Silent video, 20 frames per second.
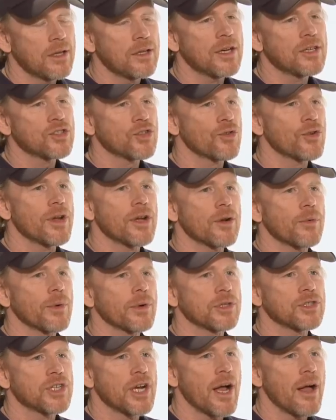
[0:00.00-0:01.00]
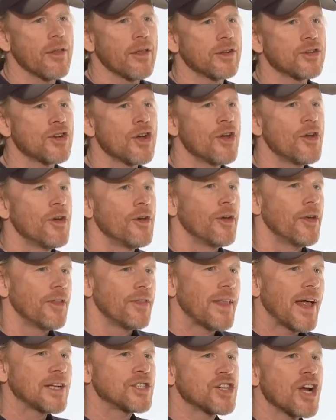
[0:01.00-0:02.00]
it does create a real challenge.
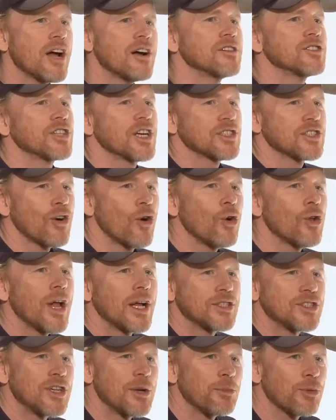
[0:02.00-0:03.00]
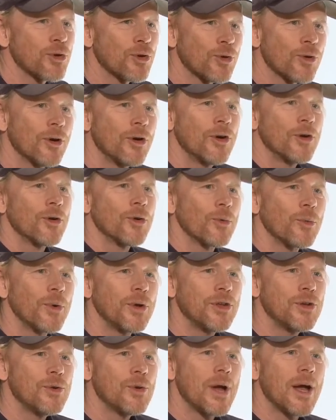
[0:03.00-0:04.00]
That challenge gets a whole lot simpler
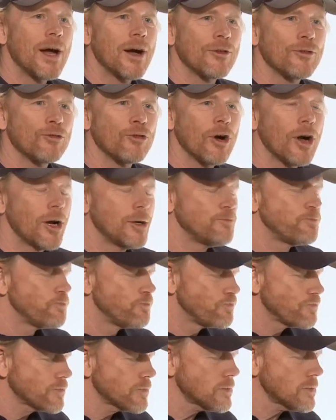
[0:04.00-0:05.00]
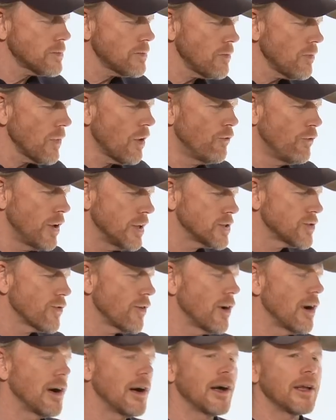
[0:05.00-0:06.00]
when you have um, Vince
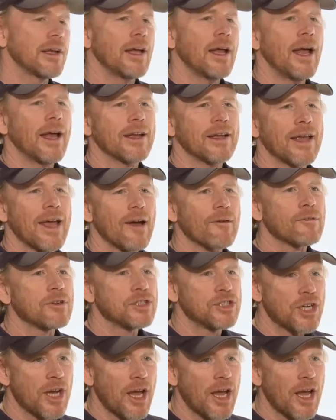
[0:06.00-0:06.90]
Vaughn and Kevin